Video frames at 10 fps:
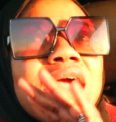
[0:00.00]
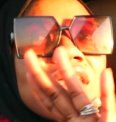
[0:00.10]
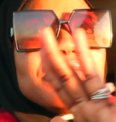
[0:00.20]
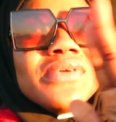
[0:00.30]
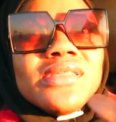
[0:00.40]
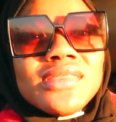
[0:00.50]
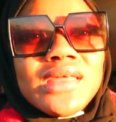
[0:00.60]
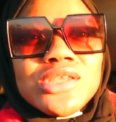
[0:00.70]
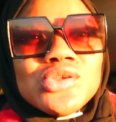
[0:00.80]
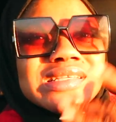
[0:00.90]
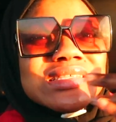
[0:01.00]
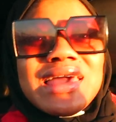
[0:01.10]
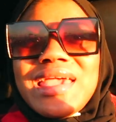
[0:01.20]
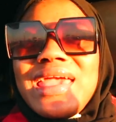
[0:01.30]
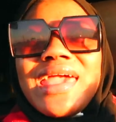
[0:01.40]
Everything, your
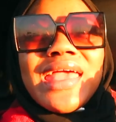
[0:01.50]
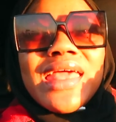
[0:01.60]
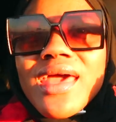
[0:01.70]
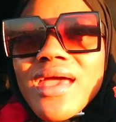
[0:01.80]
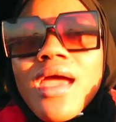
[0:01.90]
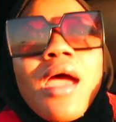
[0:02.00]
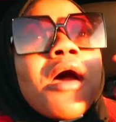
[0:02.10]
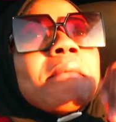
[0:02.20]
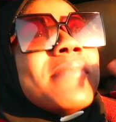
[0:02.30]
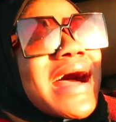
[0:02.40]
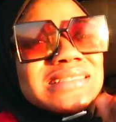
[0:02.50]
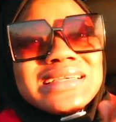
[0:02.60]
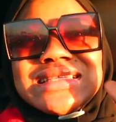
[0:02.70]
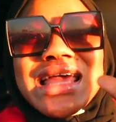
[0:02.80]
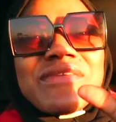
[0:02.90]
skin
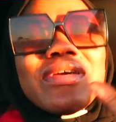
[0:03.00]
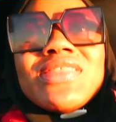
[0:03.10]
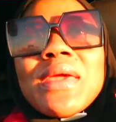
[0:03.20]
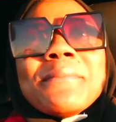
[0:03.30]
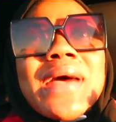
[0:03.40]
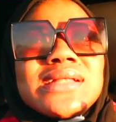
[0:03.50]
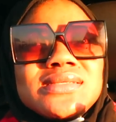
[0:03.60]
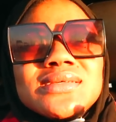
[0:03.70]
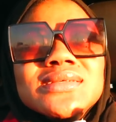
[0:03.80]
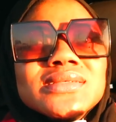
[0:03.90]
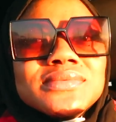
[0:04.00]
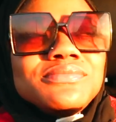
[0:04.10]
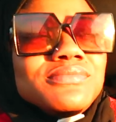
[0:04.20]
matters. Everything matters.